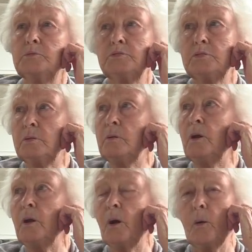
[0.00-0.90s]
And you're going
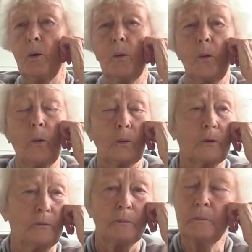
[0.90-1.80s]
to be
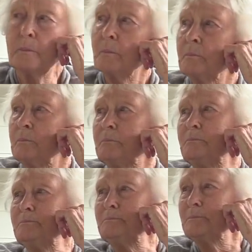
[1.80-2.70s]
92
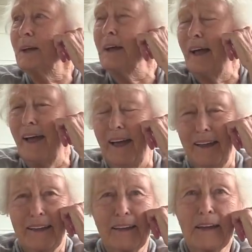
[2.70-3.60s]
your next birthday.